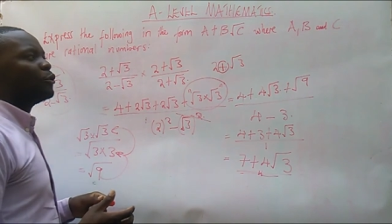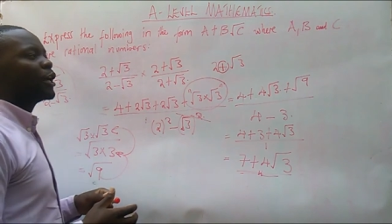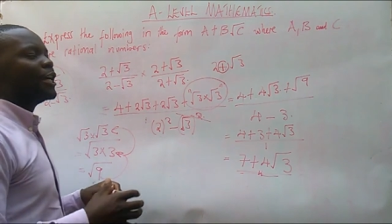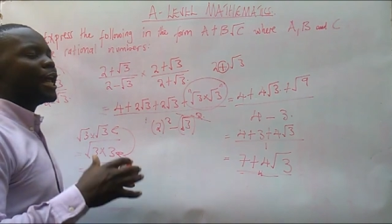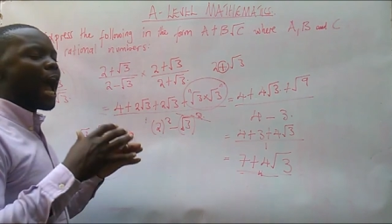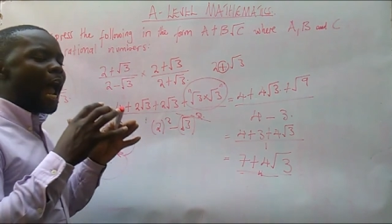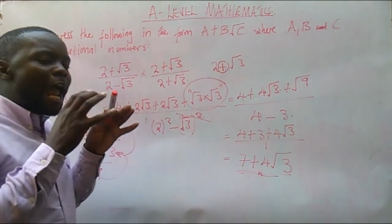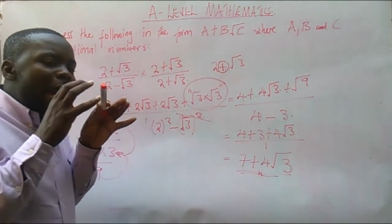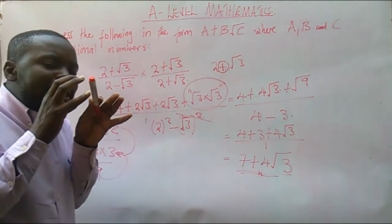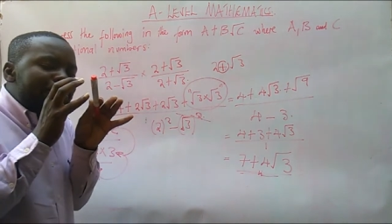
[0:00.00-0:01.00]
you can
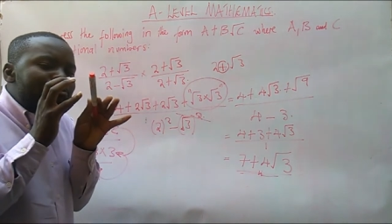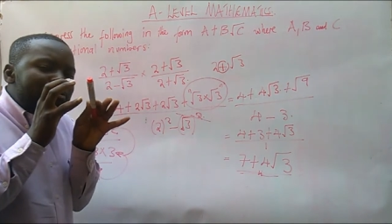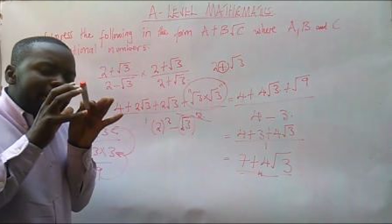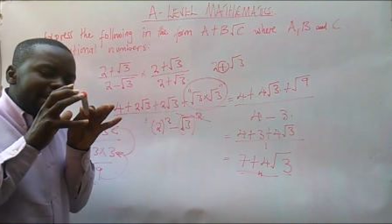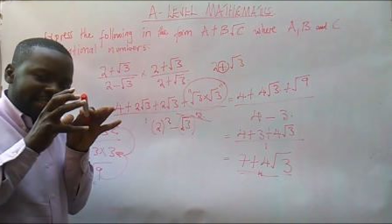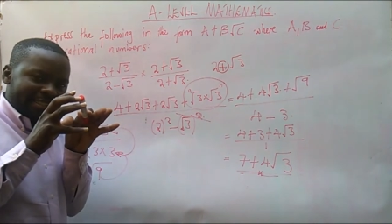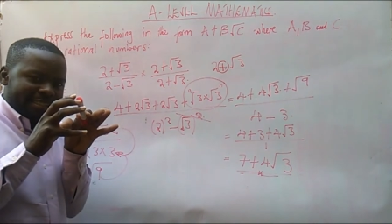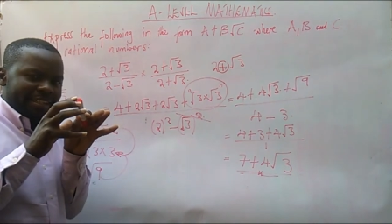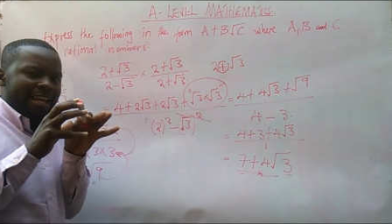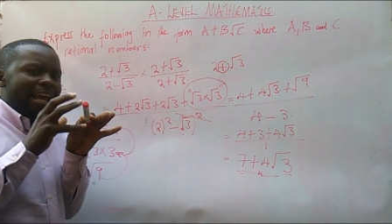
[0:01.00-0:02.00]

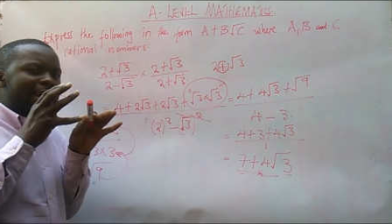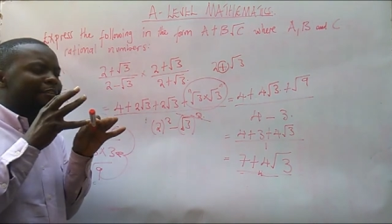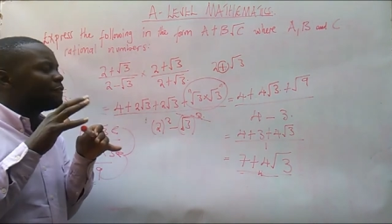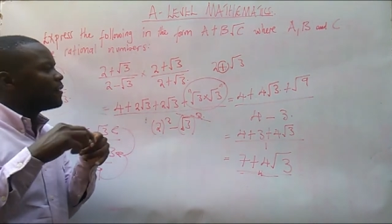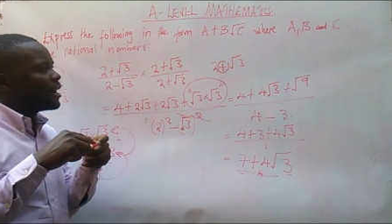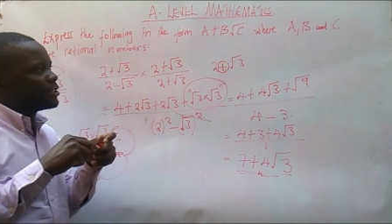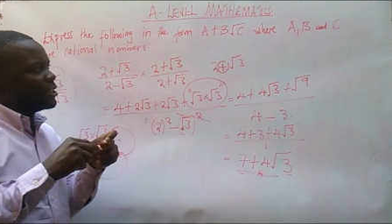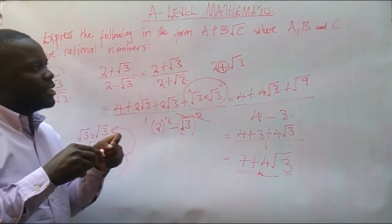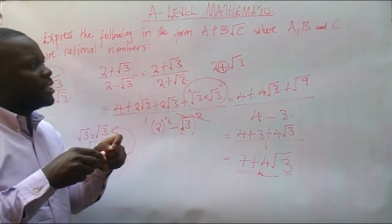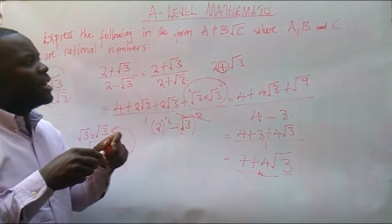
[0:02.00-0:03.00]
express any fraction